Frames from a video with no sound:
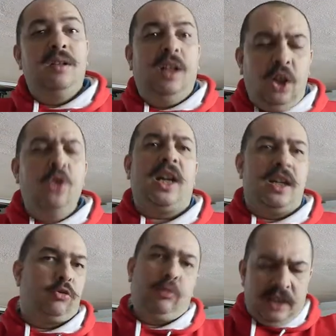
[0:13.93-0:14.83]
Long
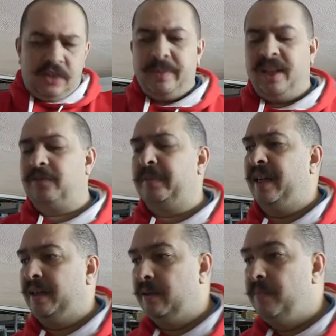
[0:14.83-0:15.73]
answer, let me
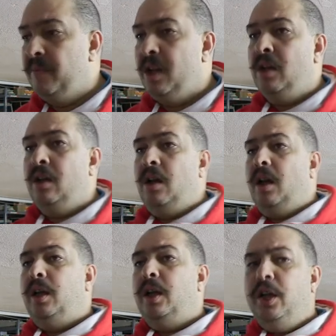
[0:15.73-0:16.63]
explain.
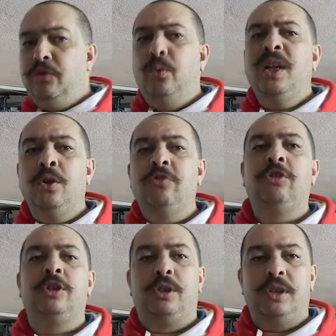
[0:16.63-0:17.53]
If we
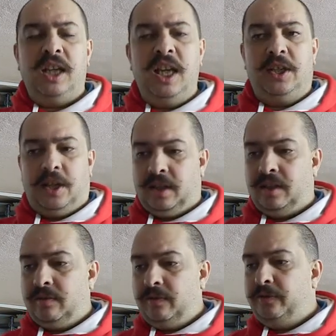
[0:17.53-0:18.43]
consider
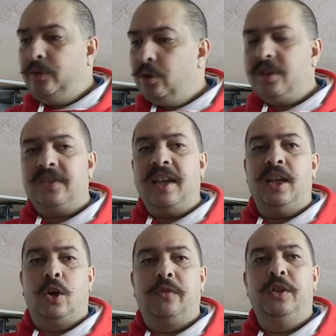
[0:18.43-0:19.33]
eating for the
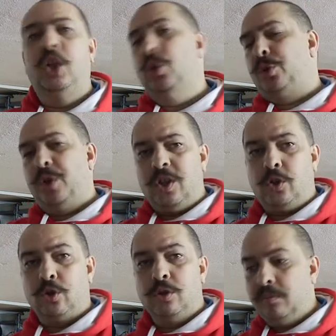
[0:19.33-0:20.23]
sake of
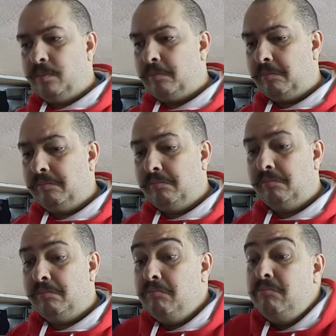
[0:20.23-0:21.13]
nutrition,
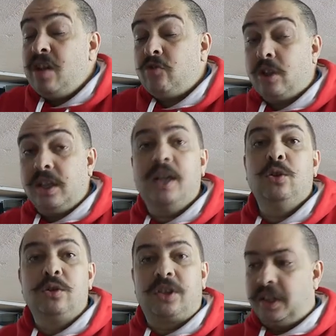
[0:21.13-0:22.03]
basically I
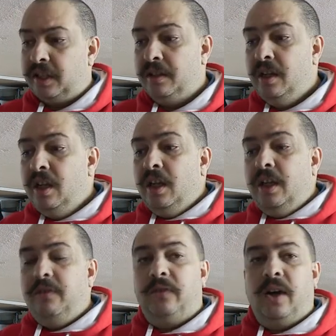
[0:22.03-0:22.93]
don't care
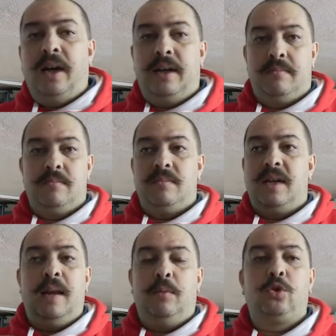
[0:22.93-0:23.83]
if I'm
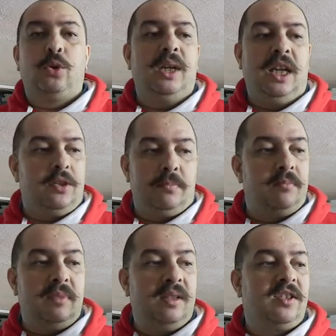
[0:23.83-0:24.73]
able to eat
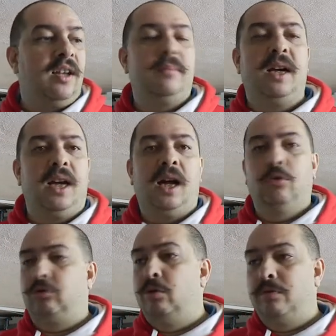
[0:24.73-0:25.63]
inside my
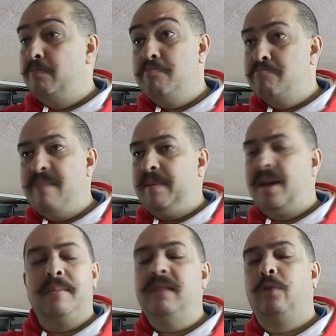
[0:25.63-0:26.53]
house, or maybe
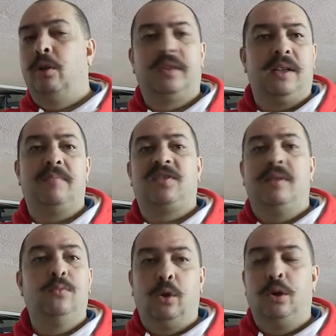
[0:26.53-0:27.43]
I'm involved in
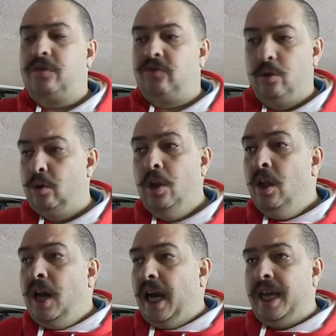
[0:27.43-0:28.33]
some work, so
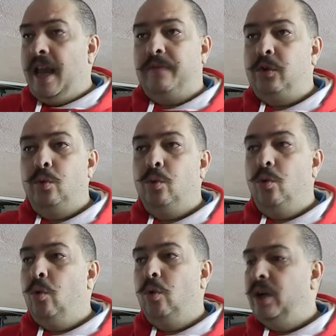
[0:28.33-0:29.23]
I have
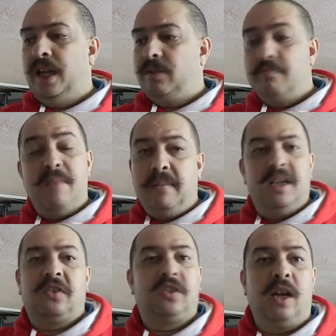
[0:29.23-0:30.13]
to eat maybe
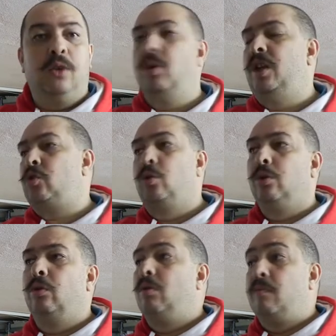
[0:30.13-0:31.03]
a sandwich
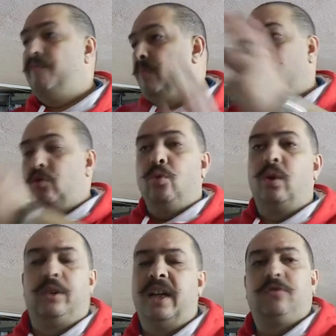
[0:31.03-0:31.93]
or to
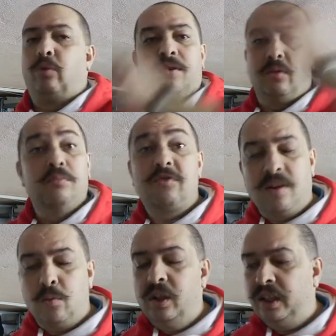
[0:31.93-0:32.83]
a restaurant or
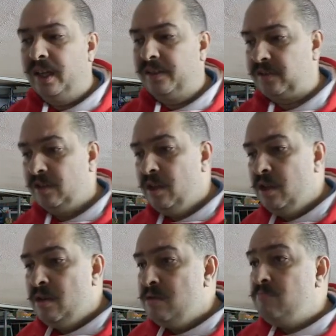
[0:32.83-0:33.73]
somewhere else.
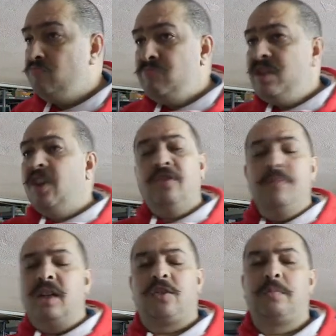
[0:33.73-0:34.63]
Doesn't
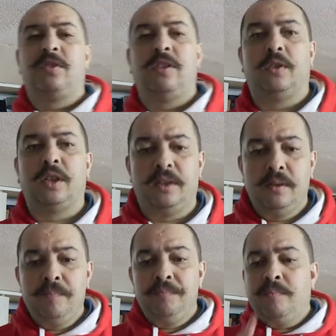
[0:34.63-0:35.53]
matter specifically.
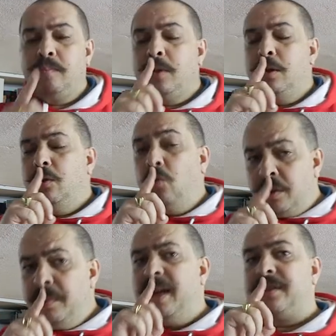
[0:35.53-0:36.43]

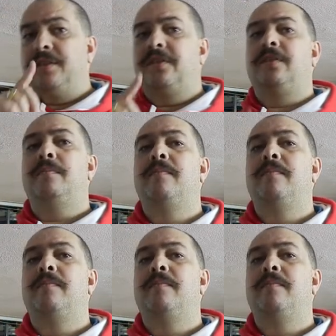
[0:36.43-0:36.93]
What matters